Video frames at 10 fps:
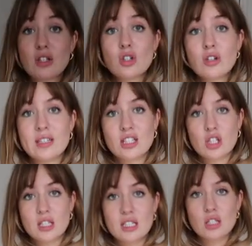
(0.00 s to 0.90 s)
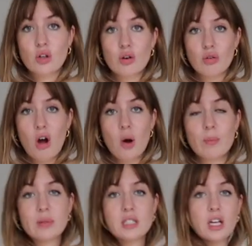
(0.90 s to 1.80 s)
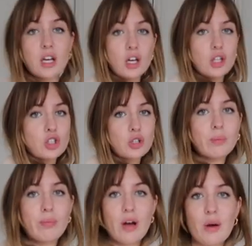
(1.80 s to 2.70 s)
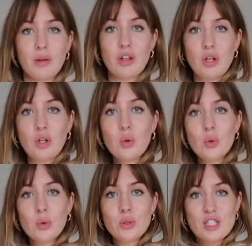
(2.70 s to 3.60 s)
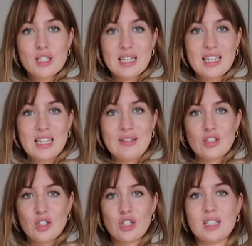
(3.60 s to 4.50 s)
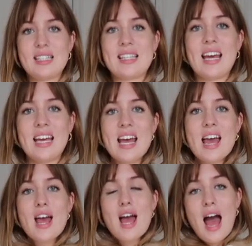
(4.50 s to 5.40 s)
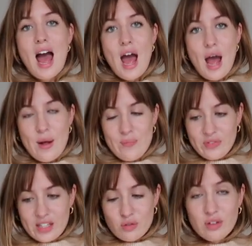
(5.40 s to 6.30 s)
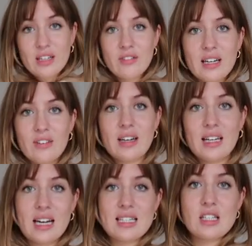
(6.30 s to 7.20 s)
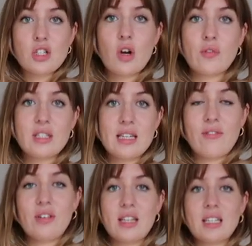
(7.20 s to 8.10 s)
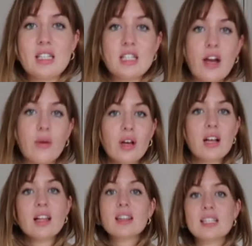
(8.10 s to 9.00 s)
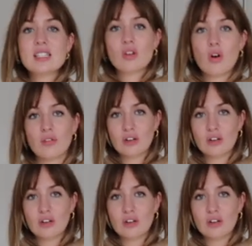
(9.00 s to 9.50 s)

Other Stories, just this cropped jumper with huge sleeves, as you can see. It's really, really, really nice and soft and everything. So this sort